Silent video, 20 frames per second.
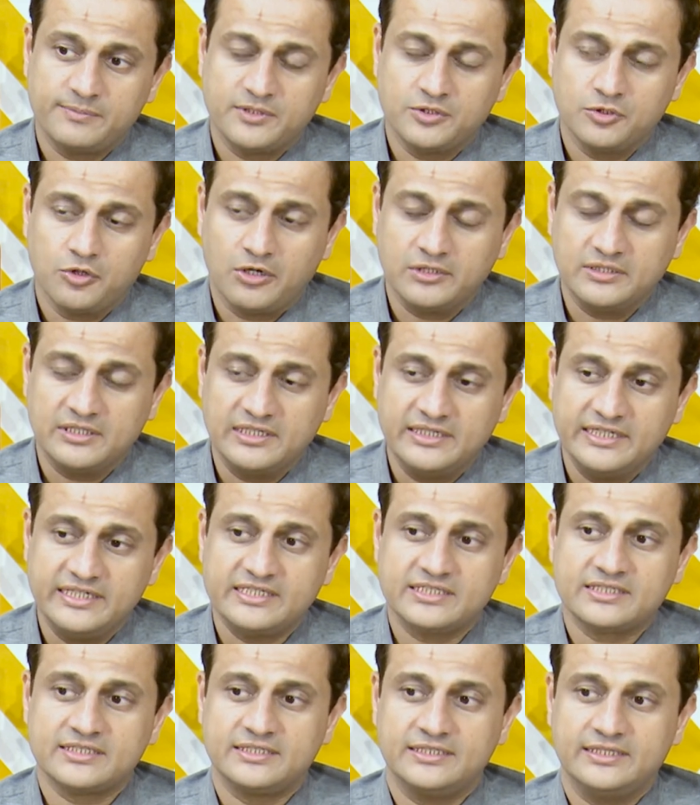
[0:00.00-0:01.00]
but not the
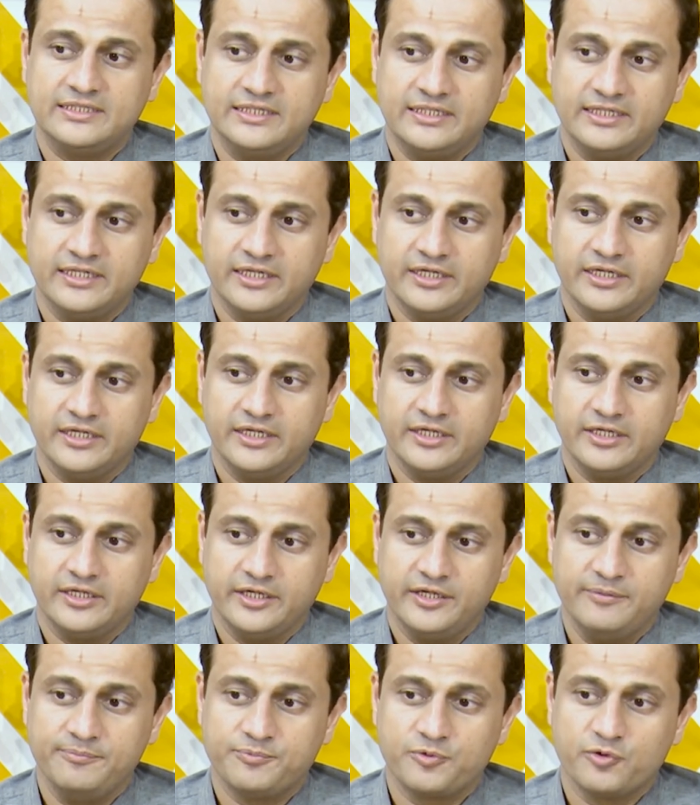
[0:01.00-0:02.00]
least,
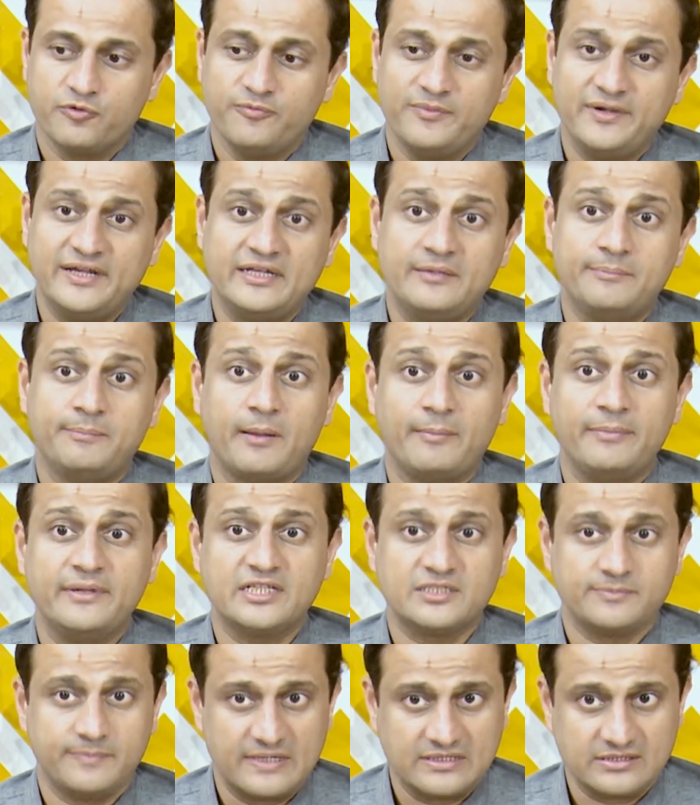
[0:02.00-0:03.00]
improvement in public
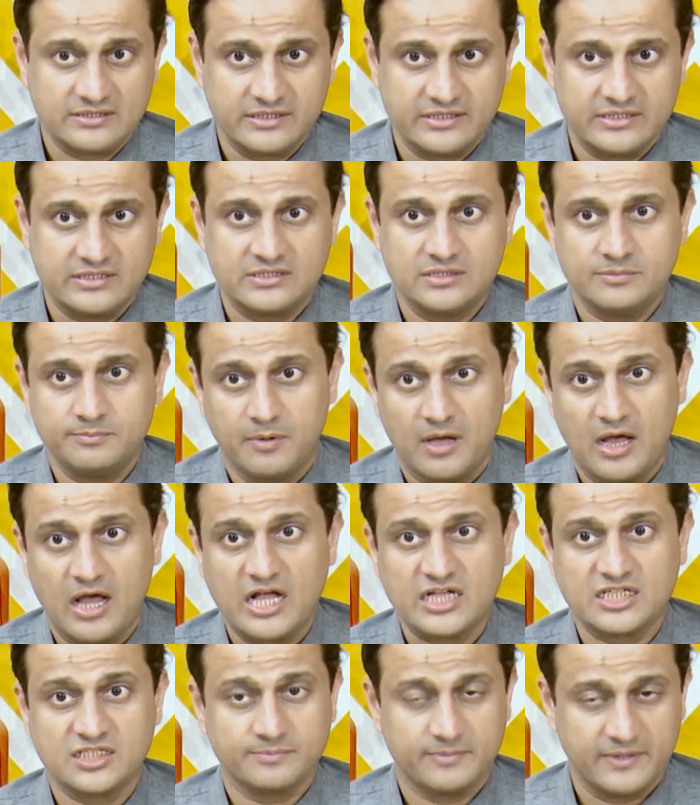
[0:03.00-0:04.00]
spaces,
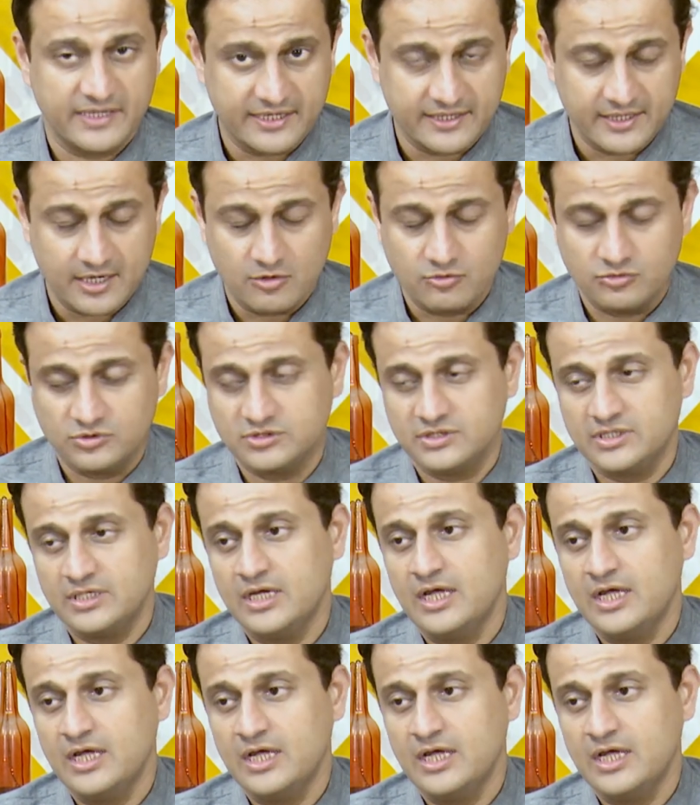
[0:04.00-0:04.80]
parks, playgrounds.